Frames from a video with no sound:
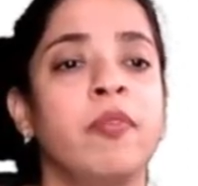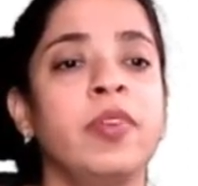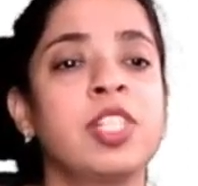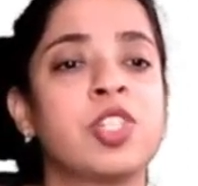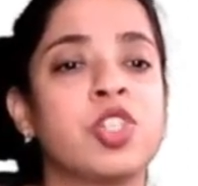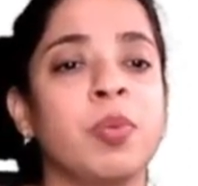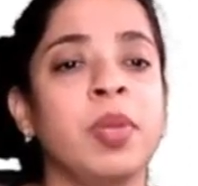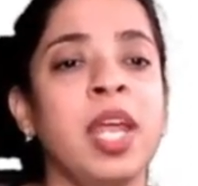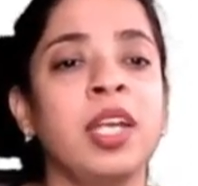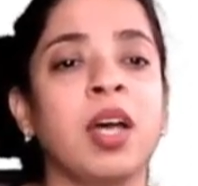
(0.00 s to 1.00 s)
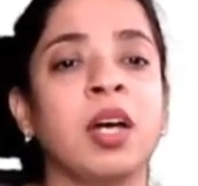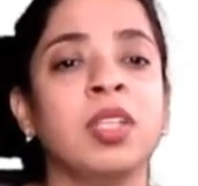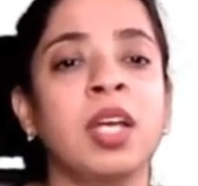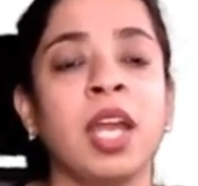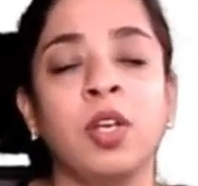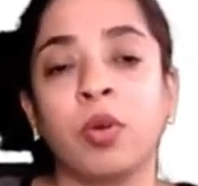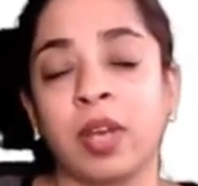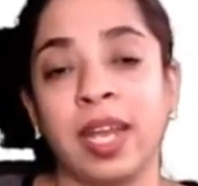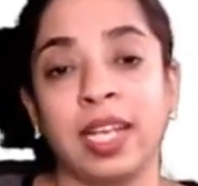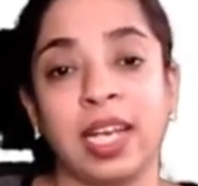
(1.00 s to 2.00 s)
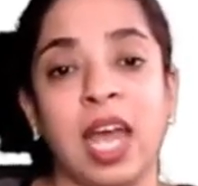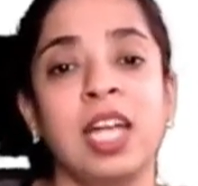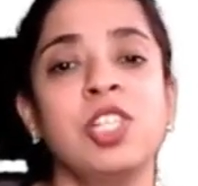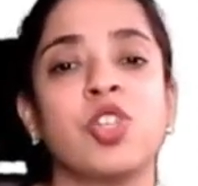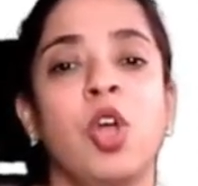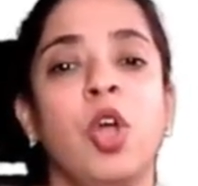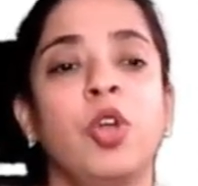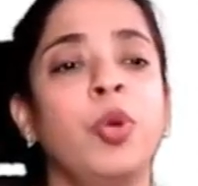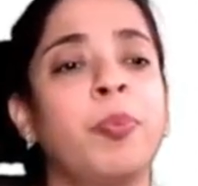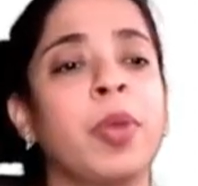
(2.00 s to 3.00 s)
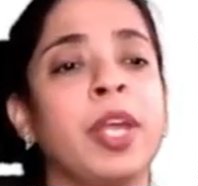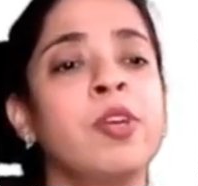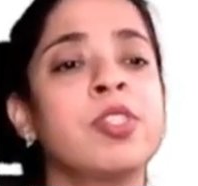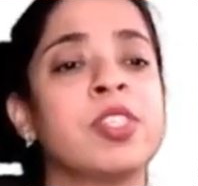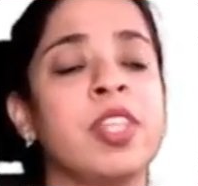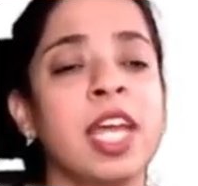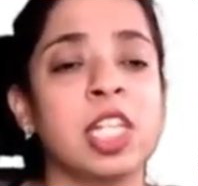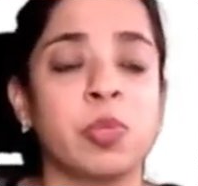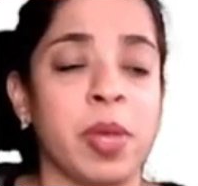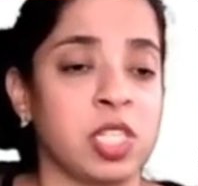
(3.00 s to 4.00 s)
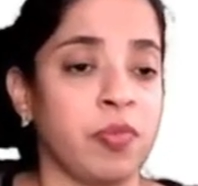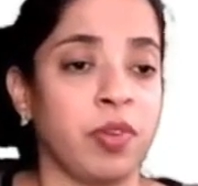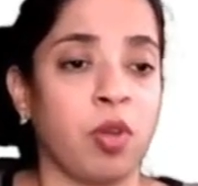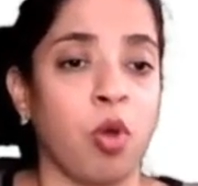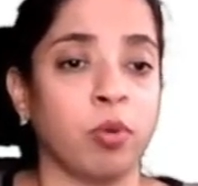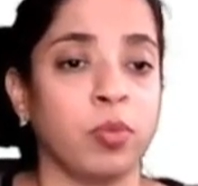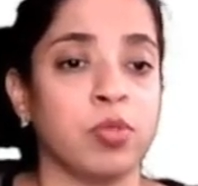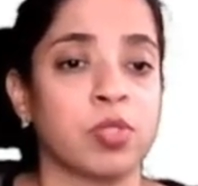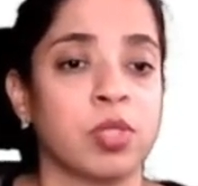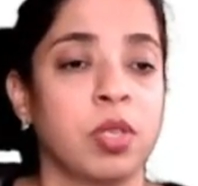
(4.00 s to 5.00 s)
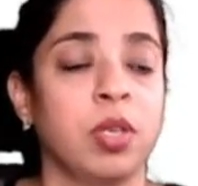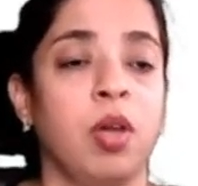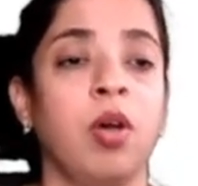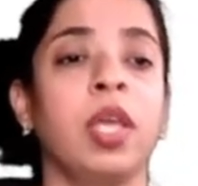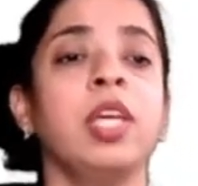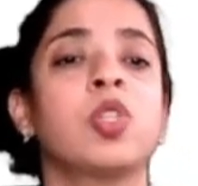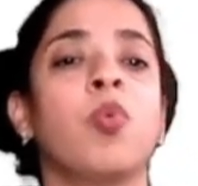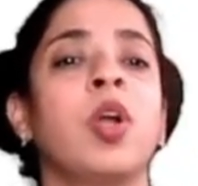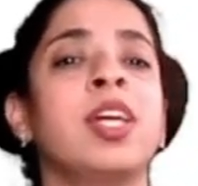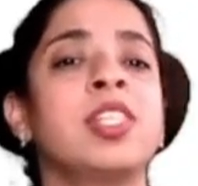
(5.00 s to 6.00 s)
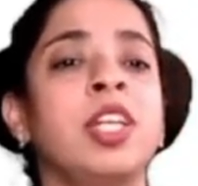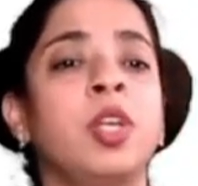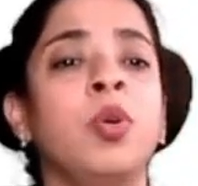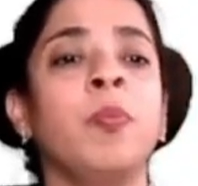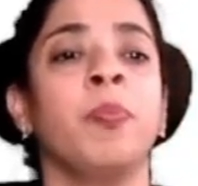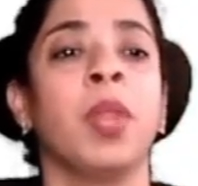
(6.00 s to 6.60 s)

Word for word: which stimulate other endocrine glands to produce their specific hormones okay so what does it do